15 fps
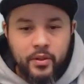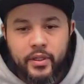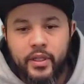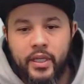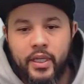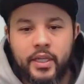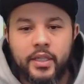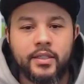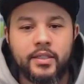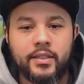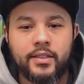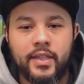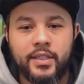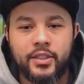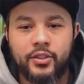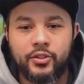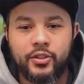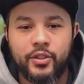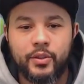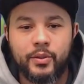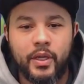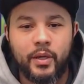of these, because that's
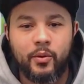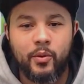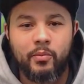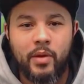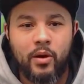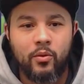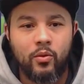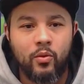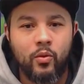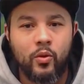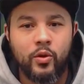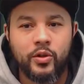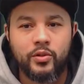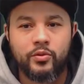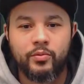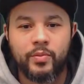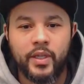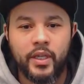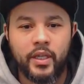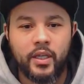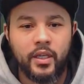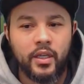usually like what my rewards would
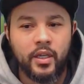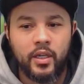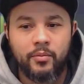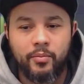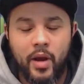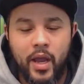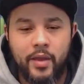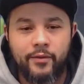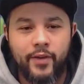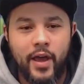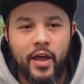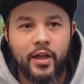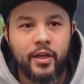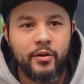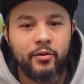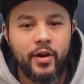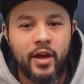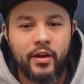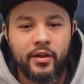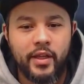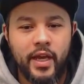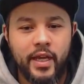be. Probably valued
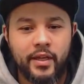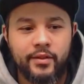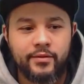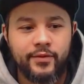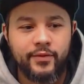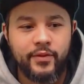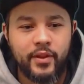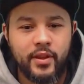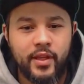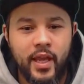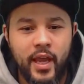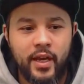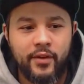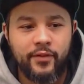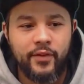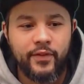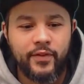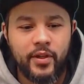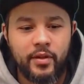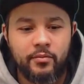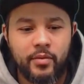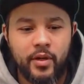around like 10 to
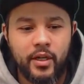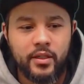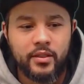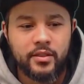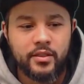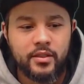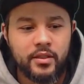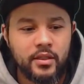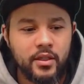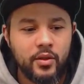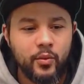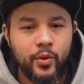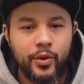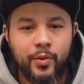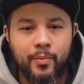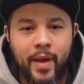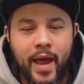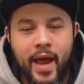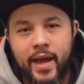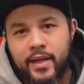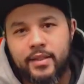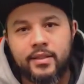15 bucks worth of
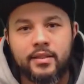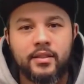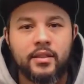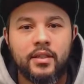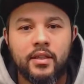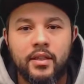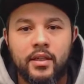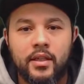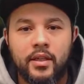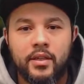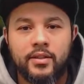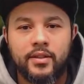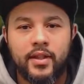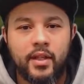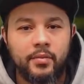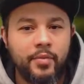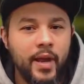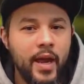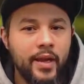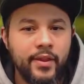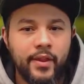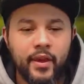packs. Thin
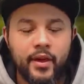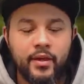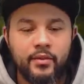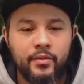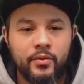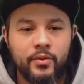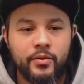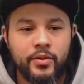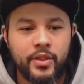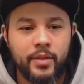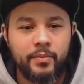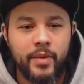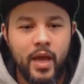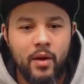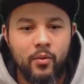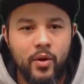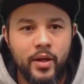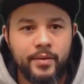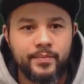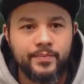pack there, we'll skip that one.